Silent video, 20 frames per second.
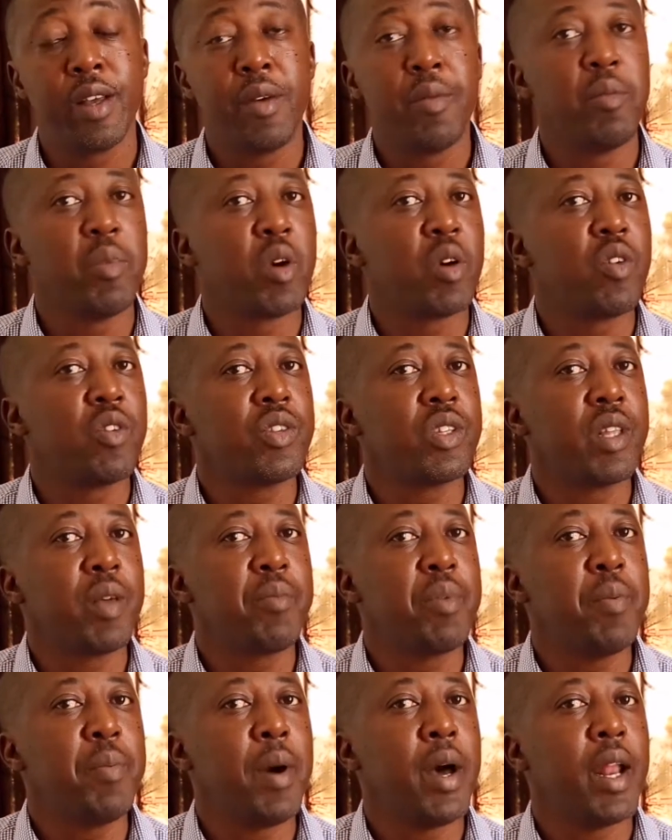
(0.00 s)
because the
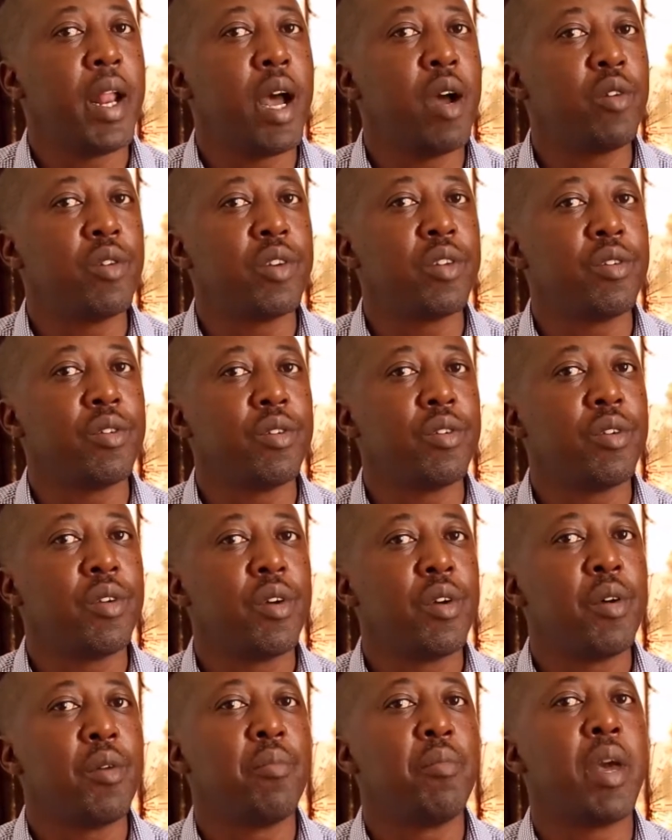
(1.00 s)
people around you
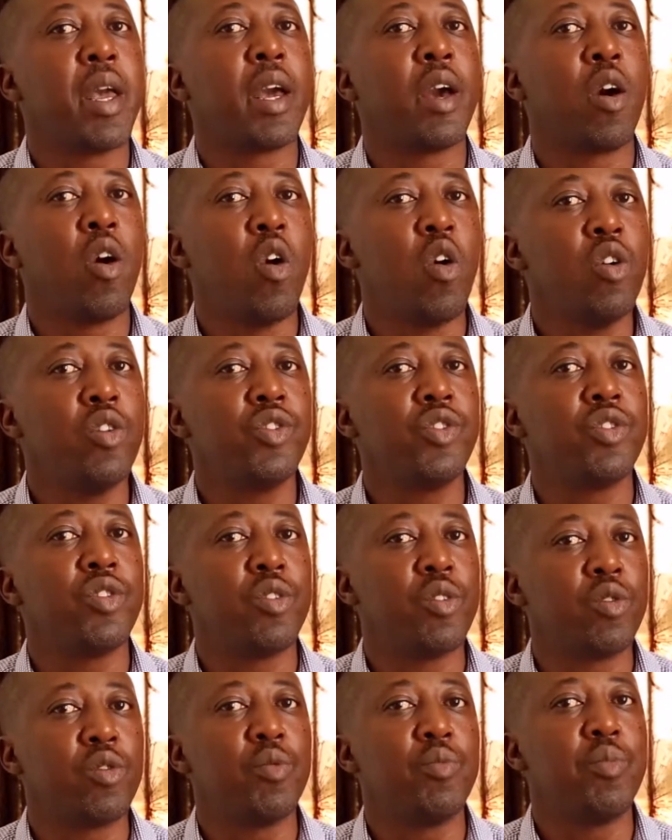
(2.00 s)
may cause you
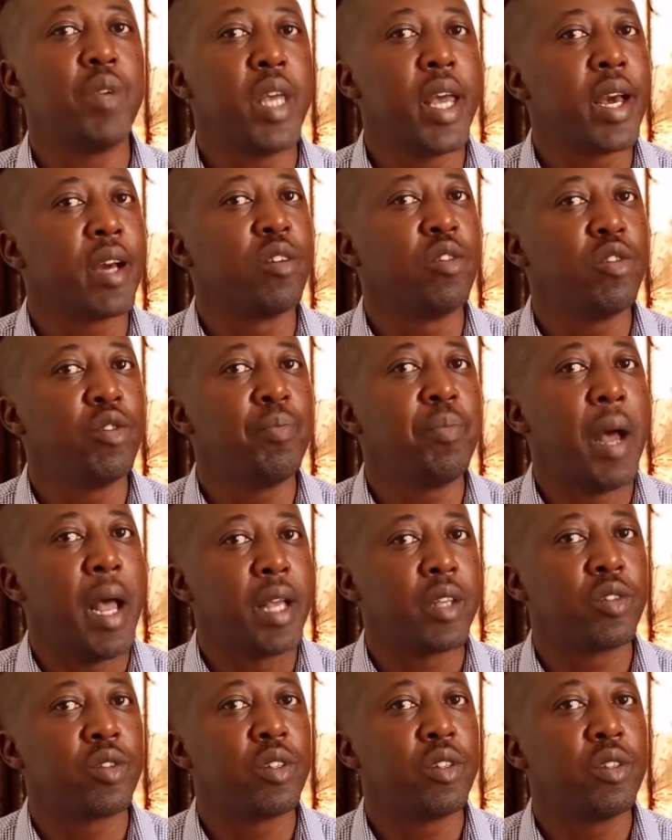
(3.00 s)
to be a good
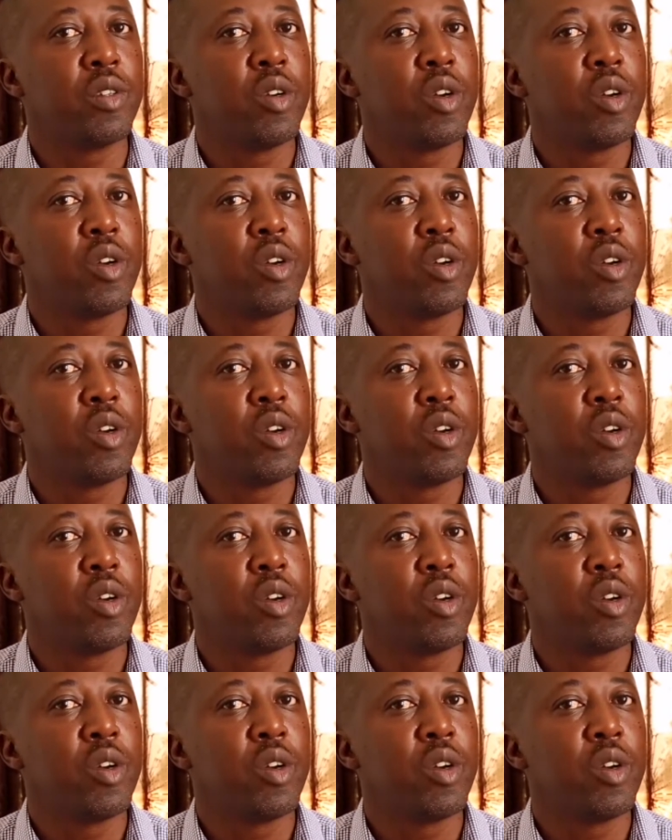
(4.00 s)
person